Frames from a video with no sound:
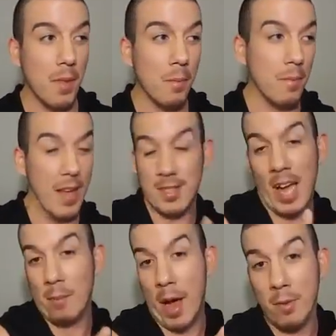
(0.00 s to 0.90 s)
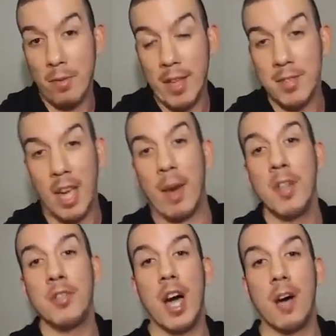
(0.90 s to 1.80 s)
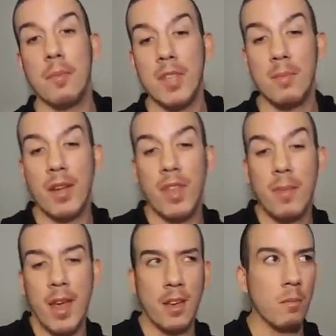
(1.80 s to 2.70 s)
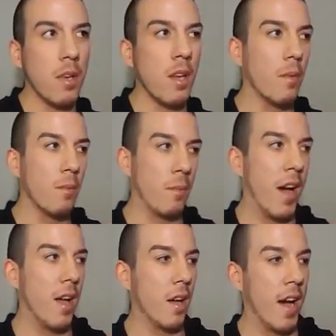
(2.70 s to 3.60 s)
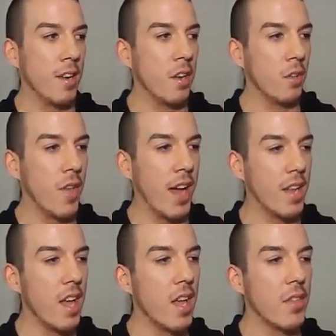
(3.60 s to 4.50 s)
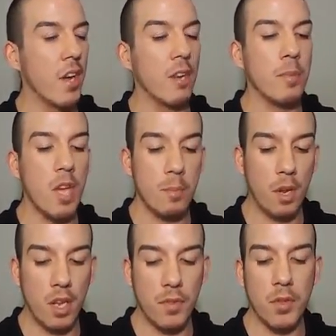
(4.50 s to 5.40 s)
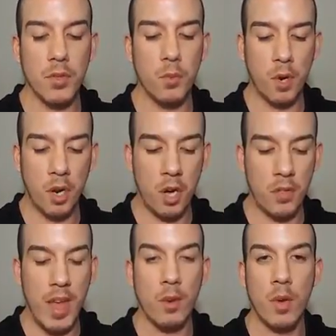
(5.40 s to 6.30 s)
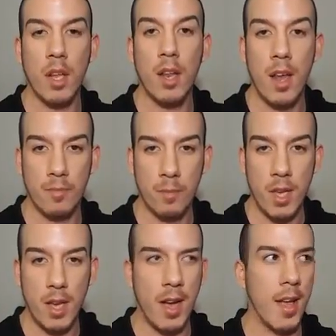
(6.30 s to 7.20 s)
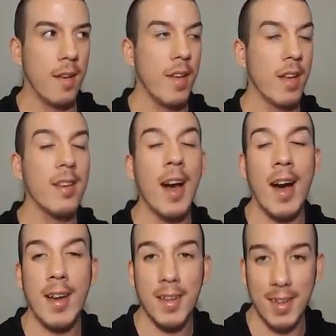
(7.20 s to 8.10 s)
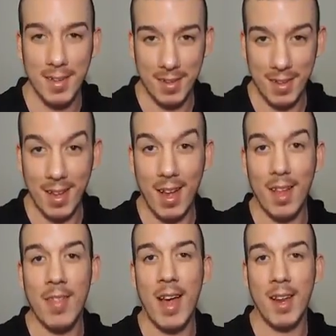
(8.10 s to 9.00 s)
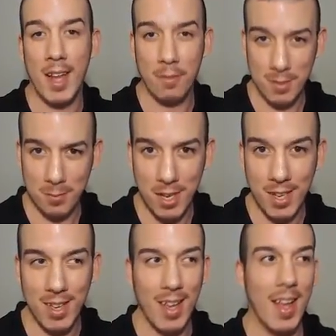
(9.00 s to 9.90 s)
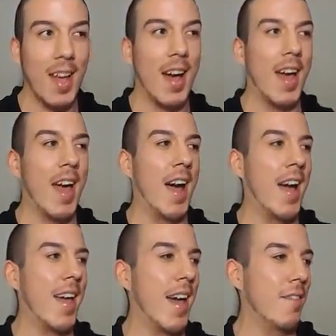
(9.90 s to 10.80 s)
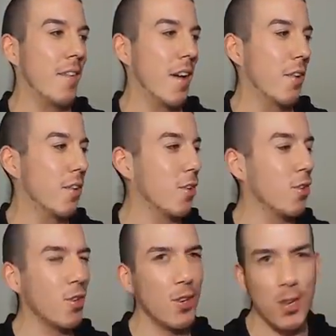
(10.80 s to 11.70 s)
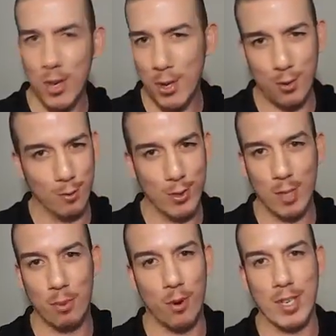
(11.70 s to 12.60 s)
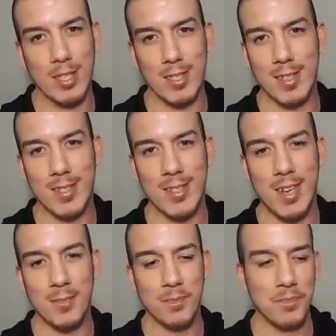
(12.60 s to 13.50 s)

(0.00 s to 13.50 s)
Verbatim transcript: That's not my that's not my job to make them handle me. My I know that there are people in this world that really love me. I have a God that loves me. I have a huge support system.